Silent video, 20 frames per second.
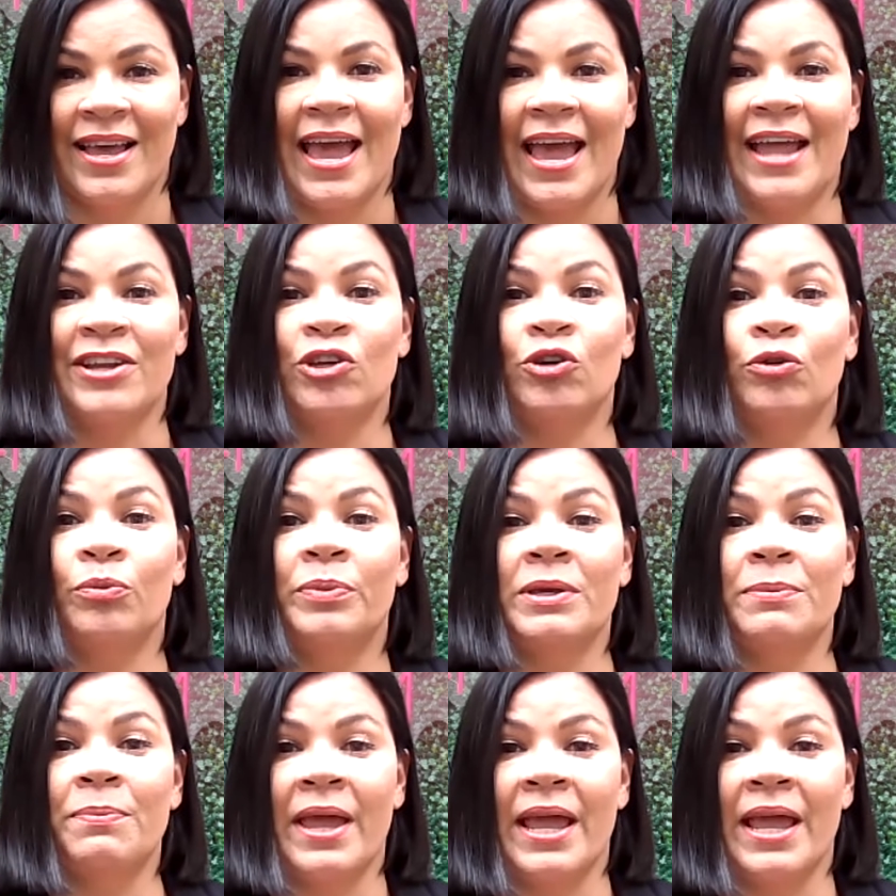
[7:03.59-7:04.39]
and you'll
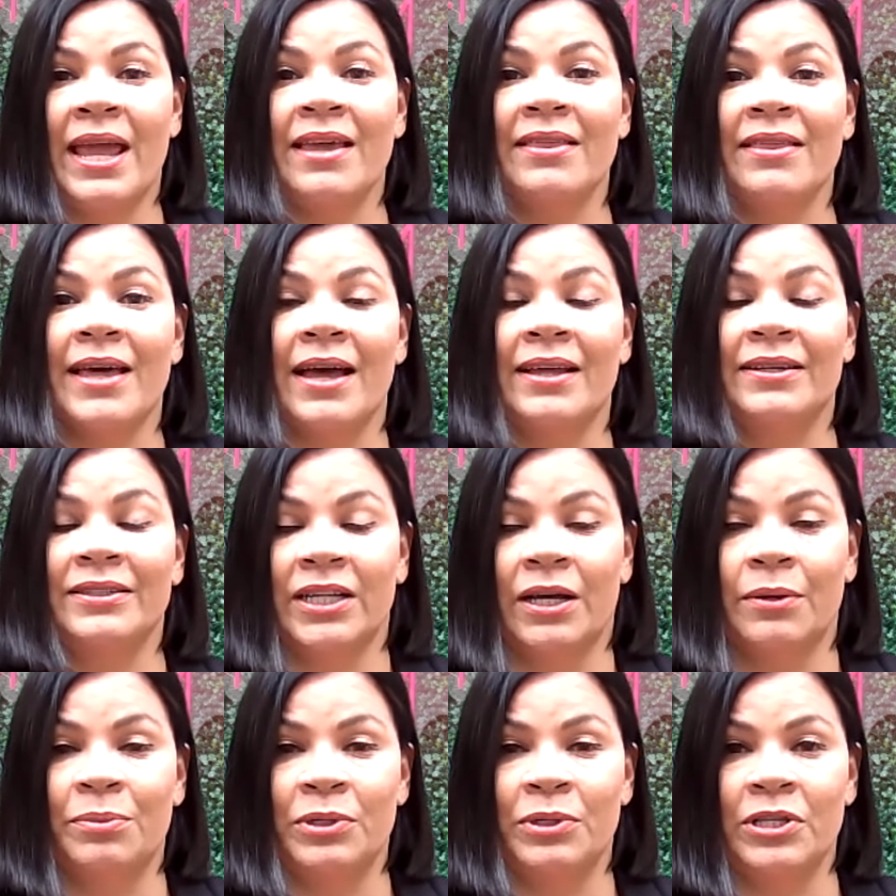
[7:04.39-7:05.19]
be paying that
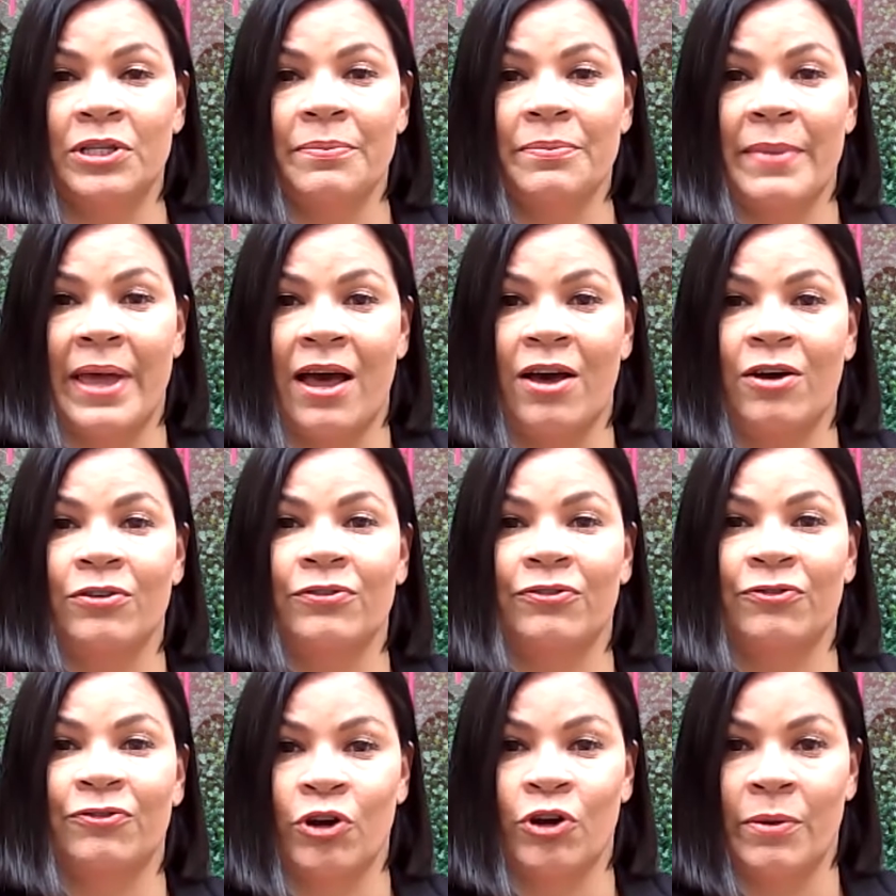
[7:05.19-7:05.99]
double amount
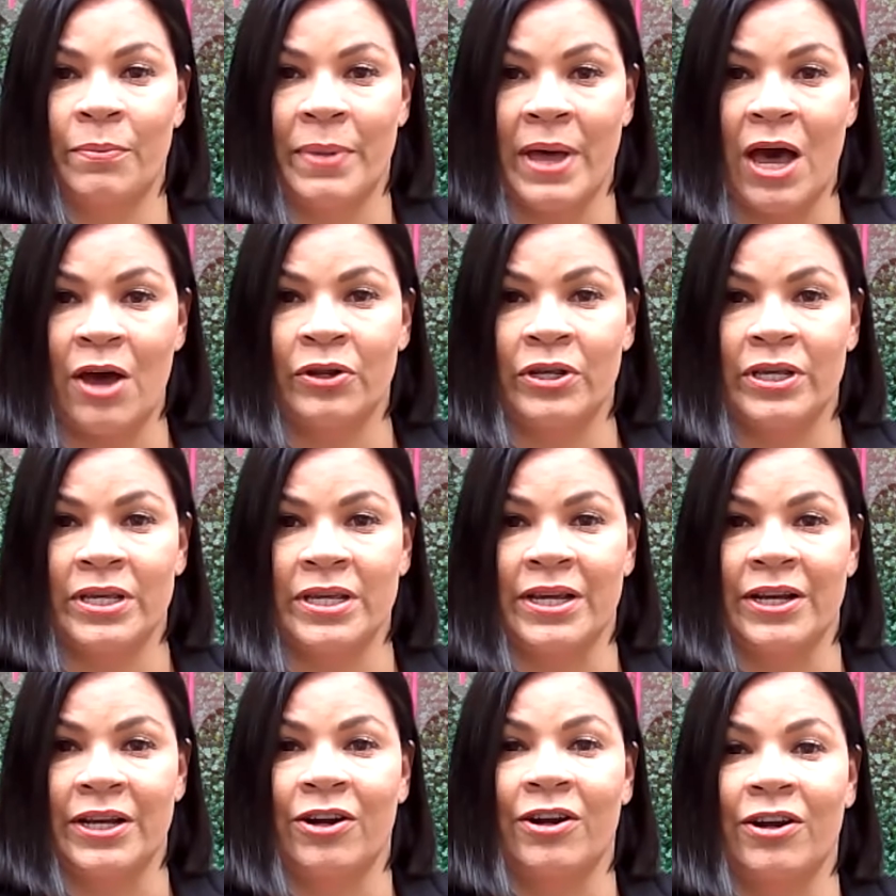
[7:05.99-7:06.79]
for about a
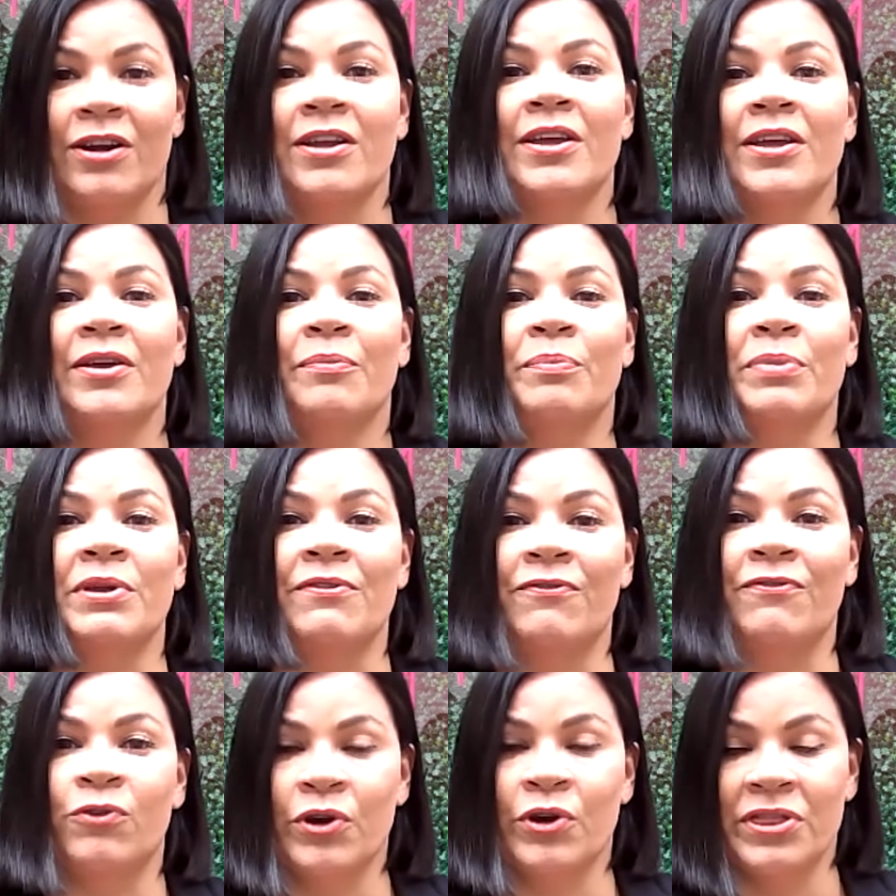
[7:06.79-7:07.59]
year
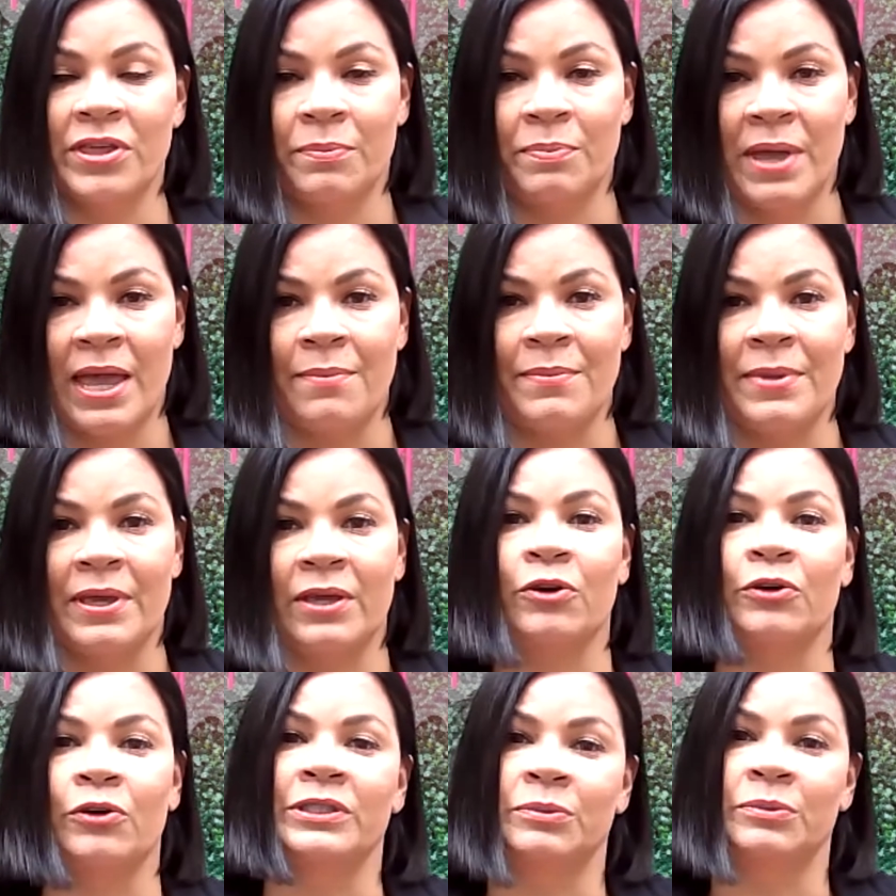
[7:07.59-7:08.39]
before the
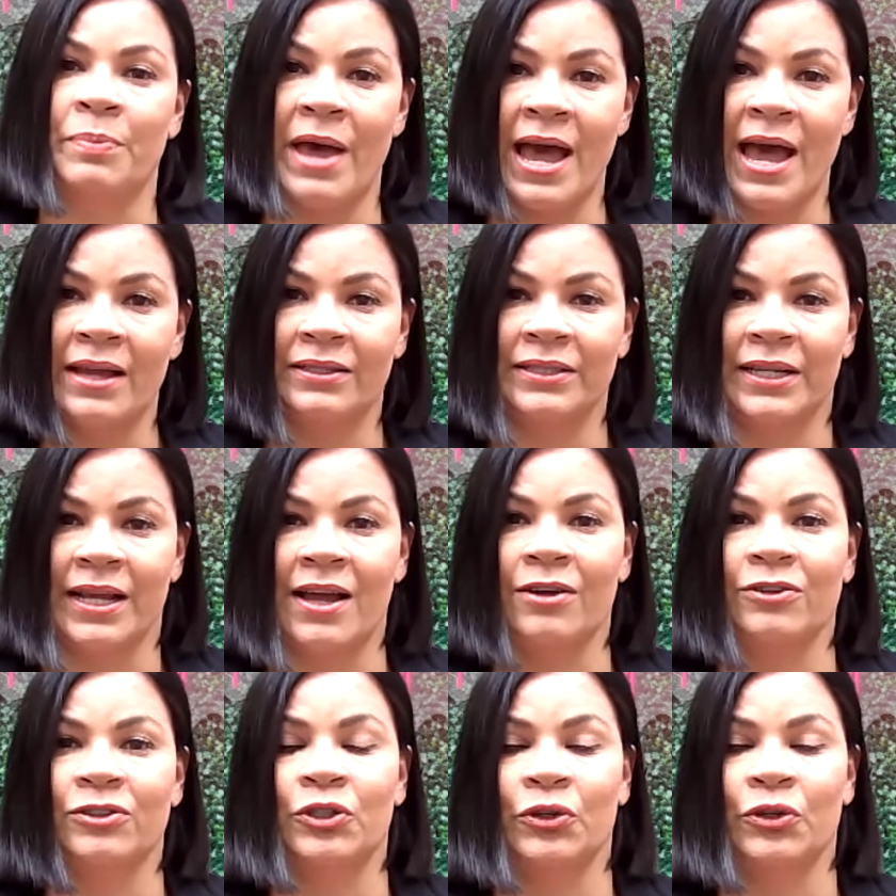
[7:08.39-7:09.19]
payment goes back
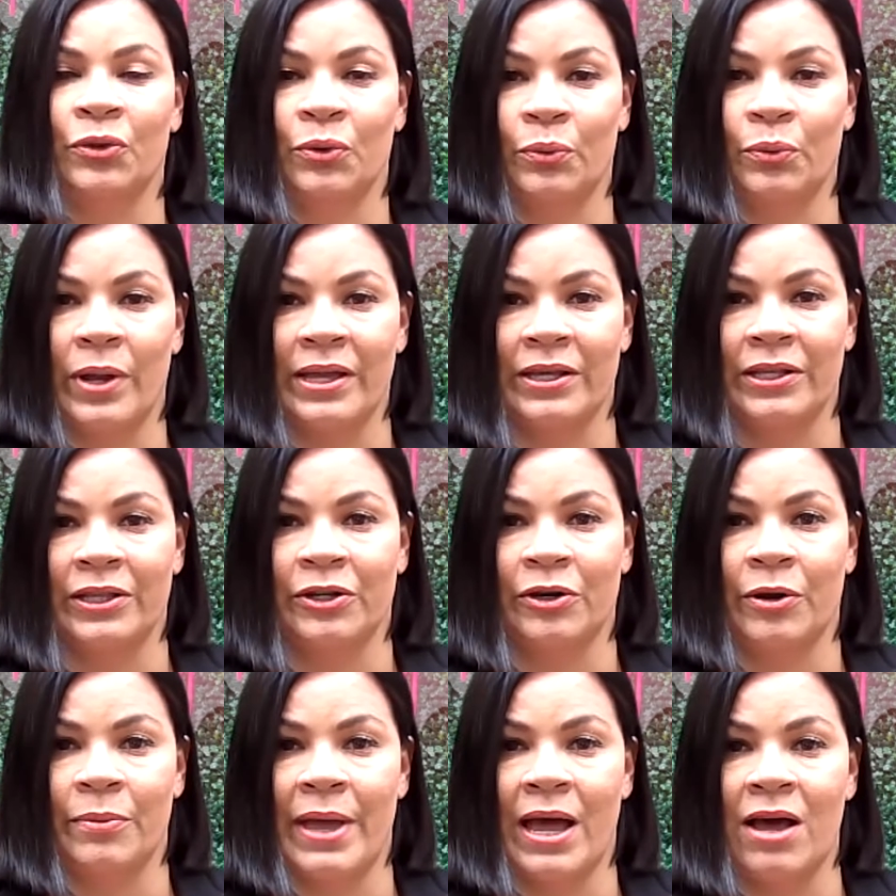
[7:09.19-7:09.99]
down to the
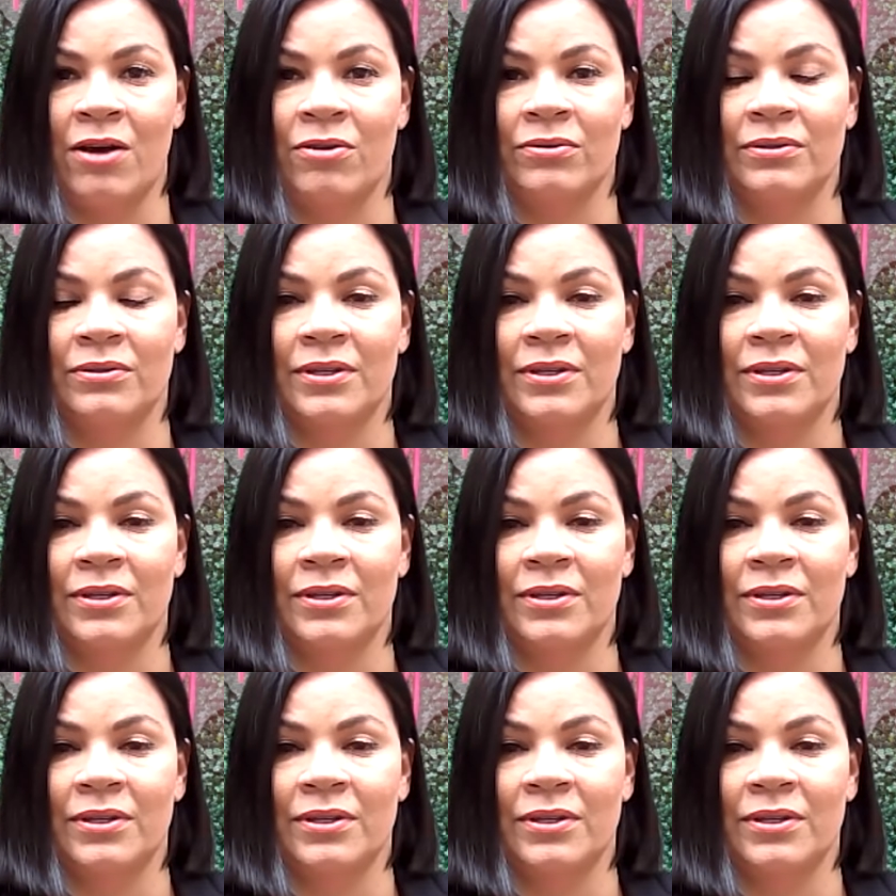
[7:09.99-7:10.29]
regular amount.